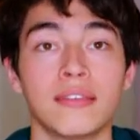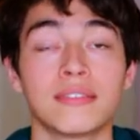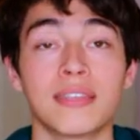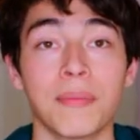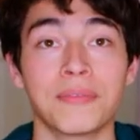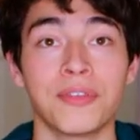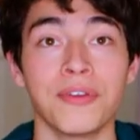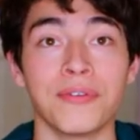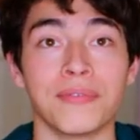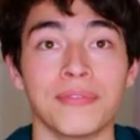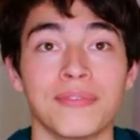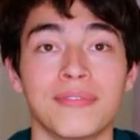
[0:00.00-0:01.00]
Step
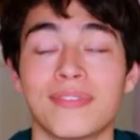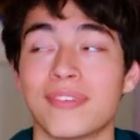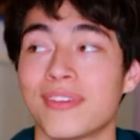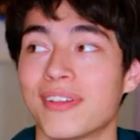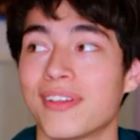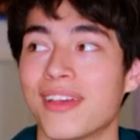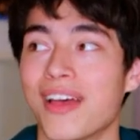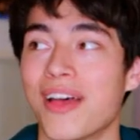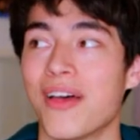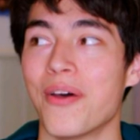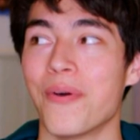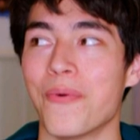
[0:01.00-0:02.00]
two,
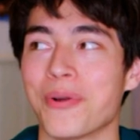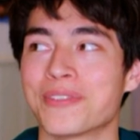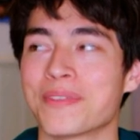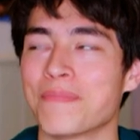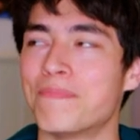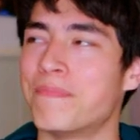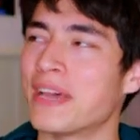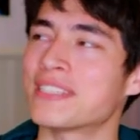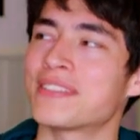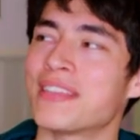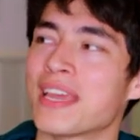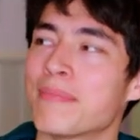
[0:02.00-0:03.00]
what's the
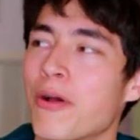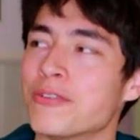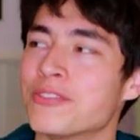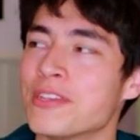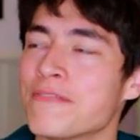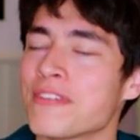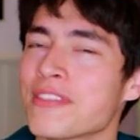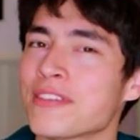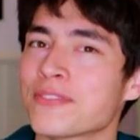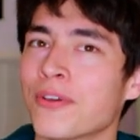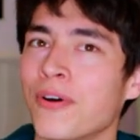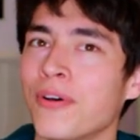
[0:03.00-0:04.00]
best thing about achieving
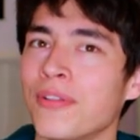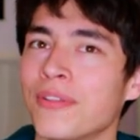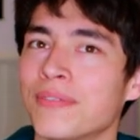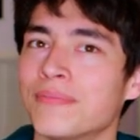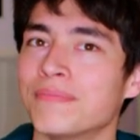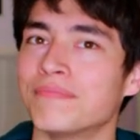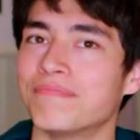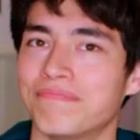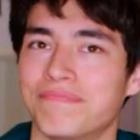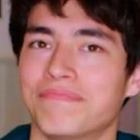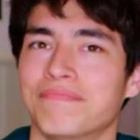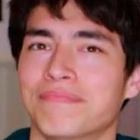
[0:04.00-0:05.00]
this goal?
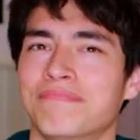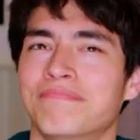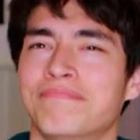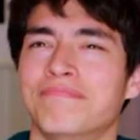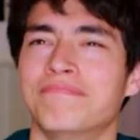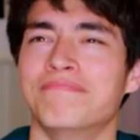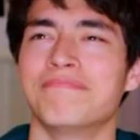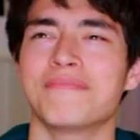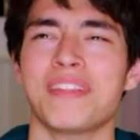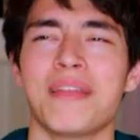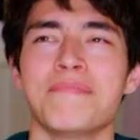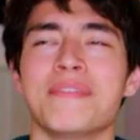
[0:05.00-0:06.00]

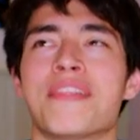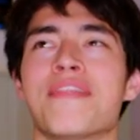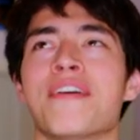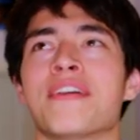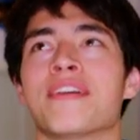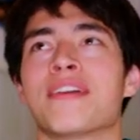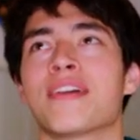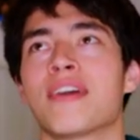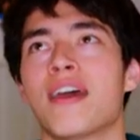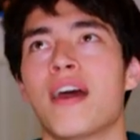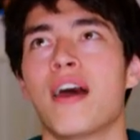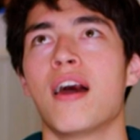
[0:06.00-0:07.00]
Let me think.
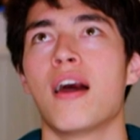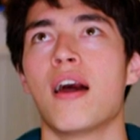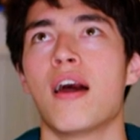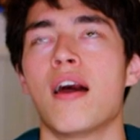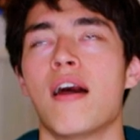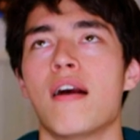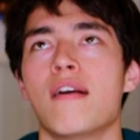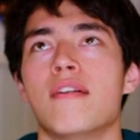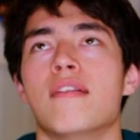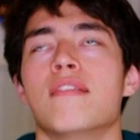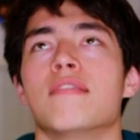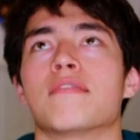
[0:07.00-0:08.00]

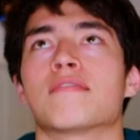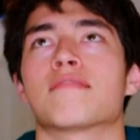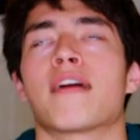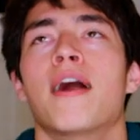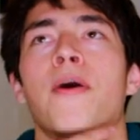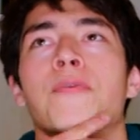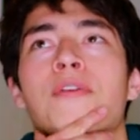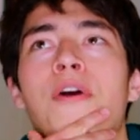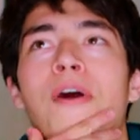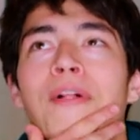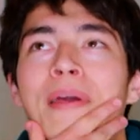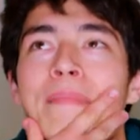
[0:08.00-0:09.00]
The crowd
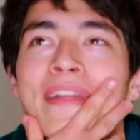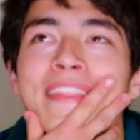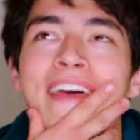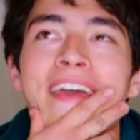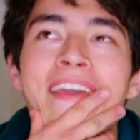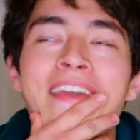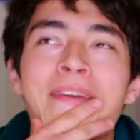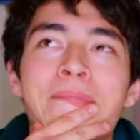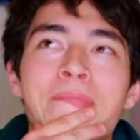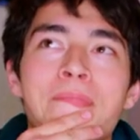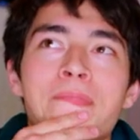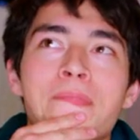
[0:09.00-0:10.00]
calling my
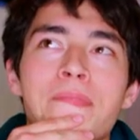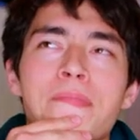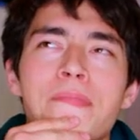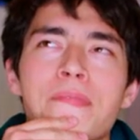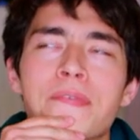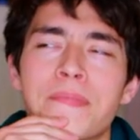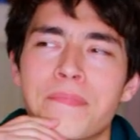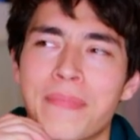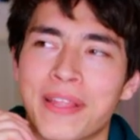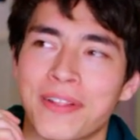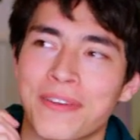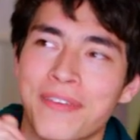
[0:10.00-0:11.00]
name, the
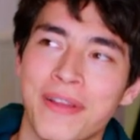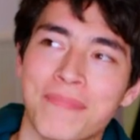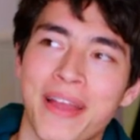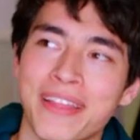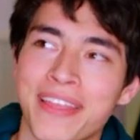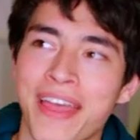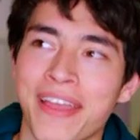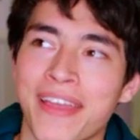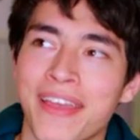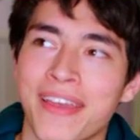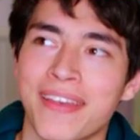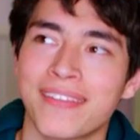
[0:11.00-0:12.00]
medal around my
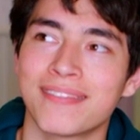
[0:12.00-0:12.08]
neck,